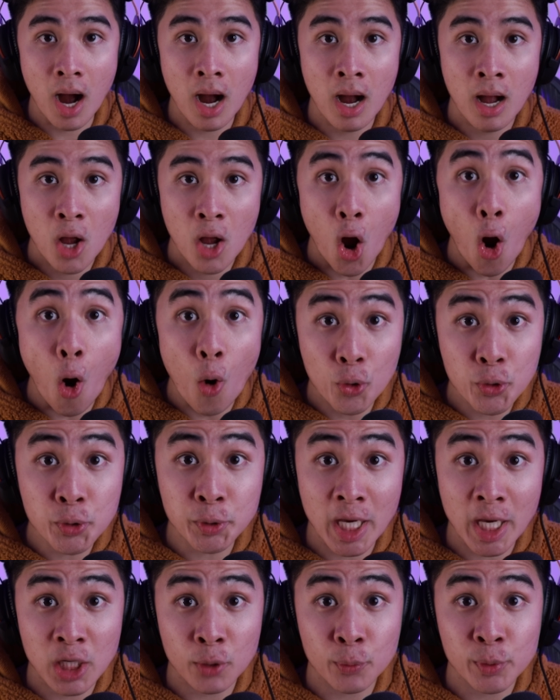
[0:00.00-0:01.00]
play You
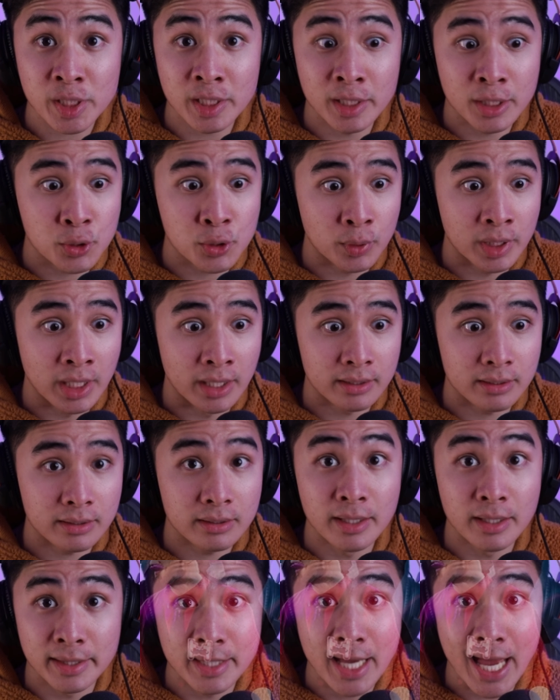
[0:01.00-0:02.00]
thought I was gonna do the,
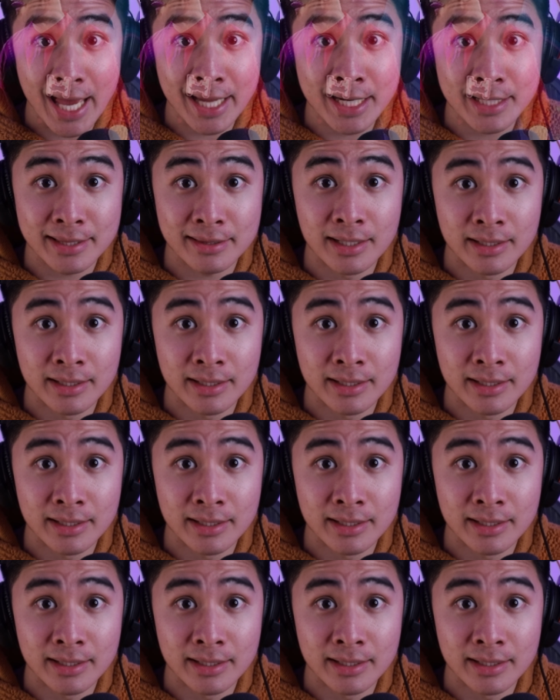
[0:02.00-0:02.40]
the, the edit,